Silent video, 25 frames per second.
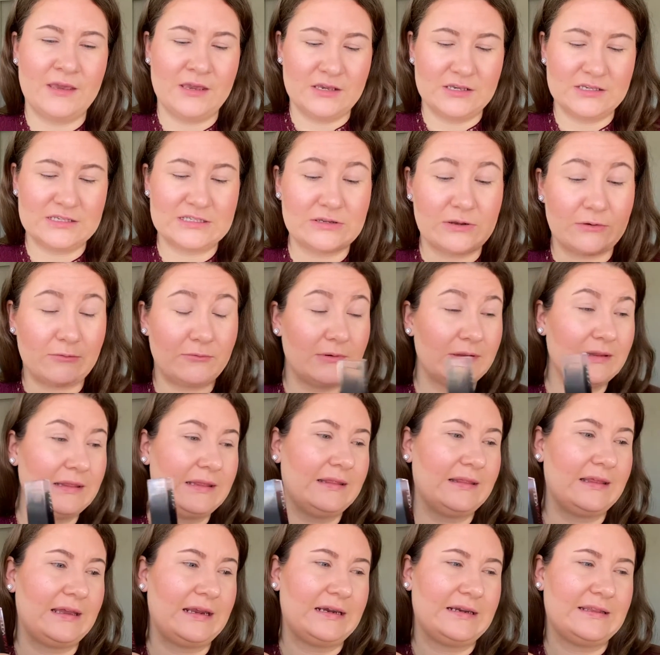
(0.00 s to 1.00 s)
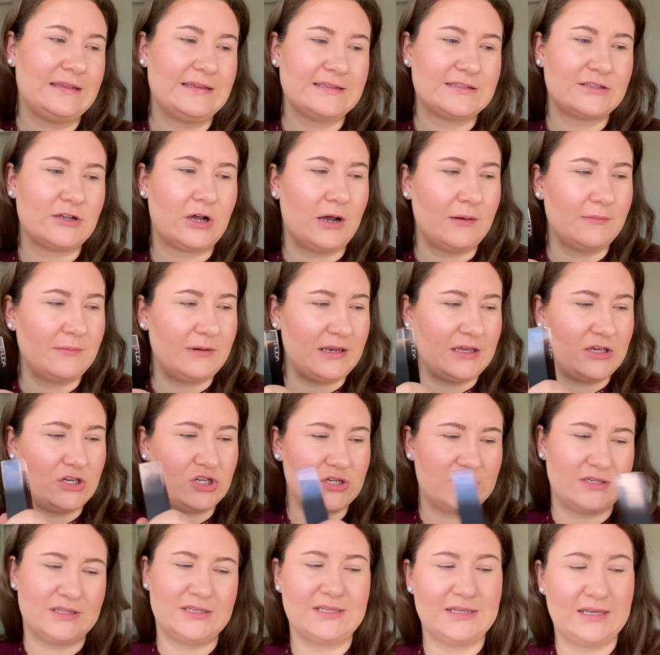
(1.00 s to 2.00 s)
So I really liked this
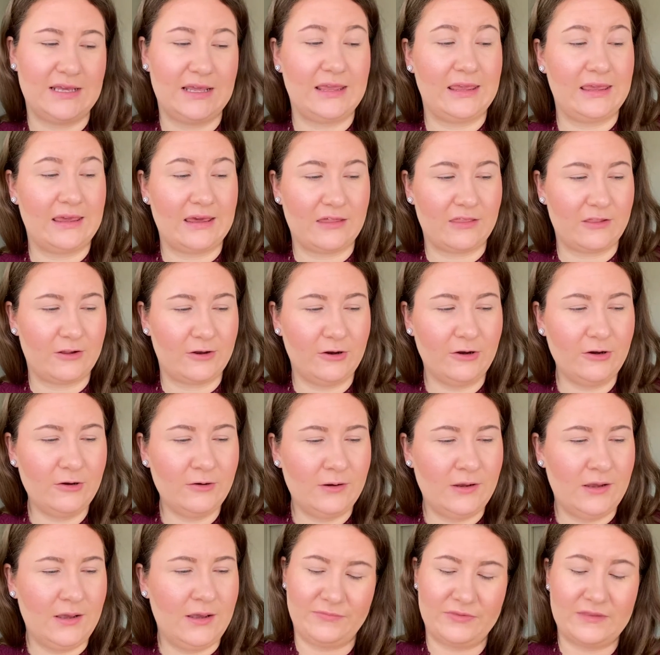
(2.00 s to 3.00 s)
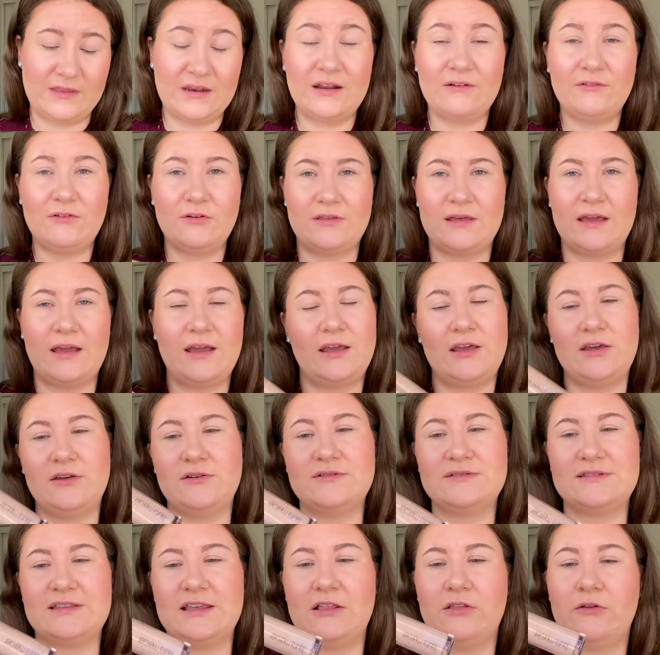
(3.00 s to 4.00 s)
combination together. Then after that, I
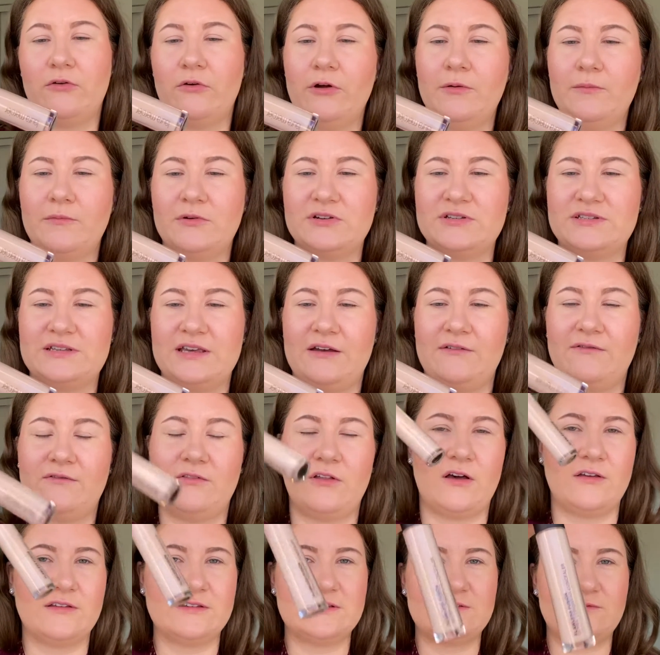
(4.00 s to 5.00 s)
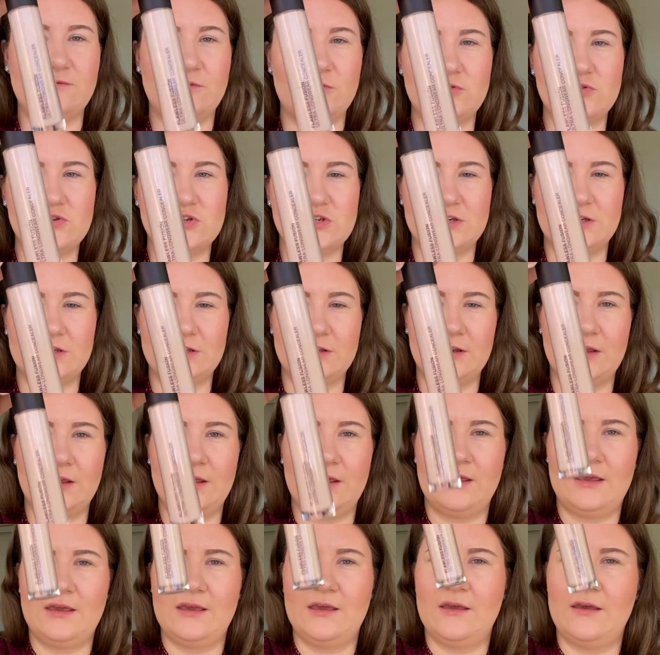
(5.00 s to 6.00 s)
used the Mercier Flawless Fusion
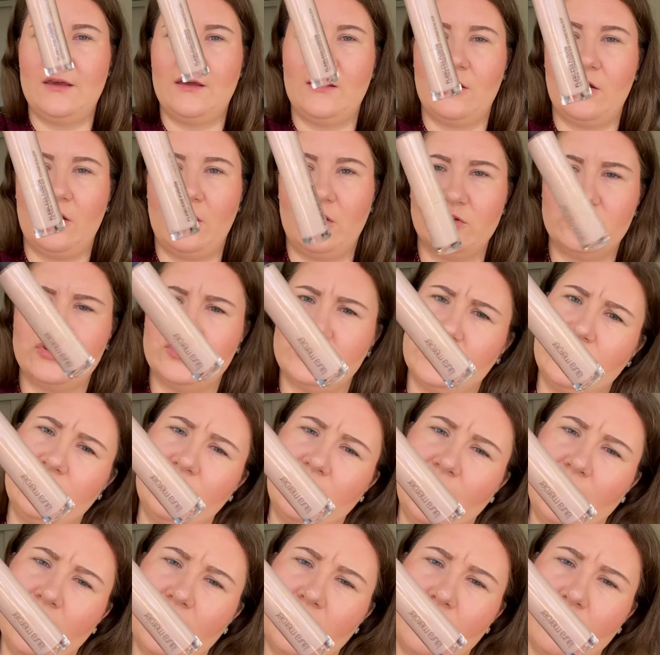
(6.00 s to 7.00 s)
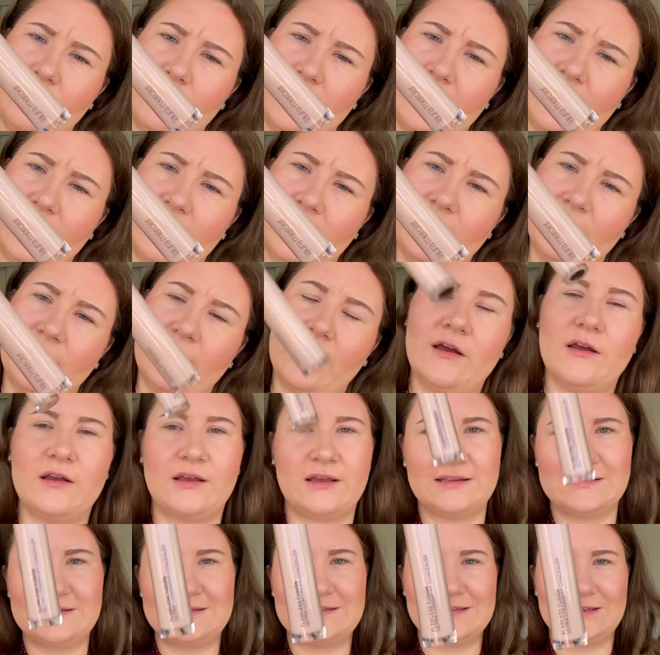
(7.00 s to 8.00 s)
Ultra Longwear
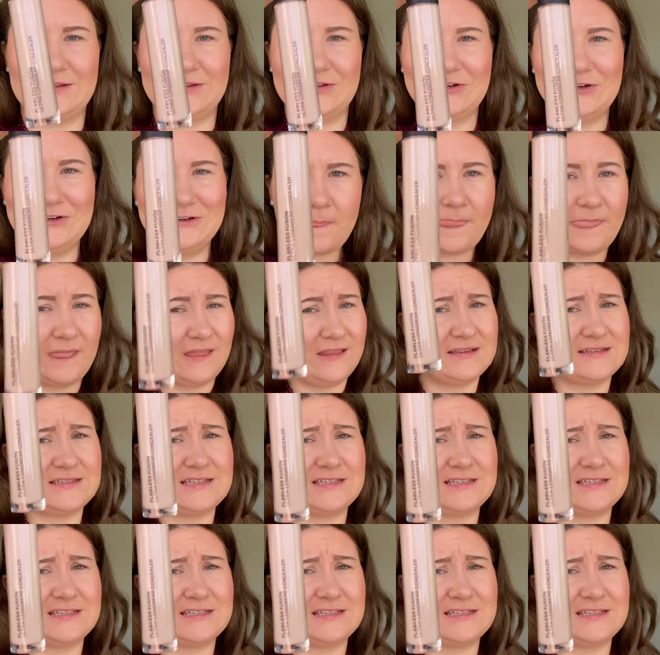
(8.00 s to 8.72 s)
concealer. This is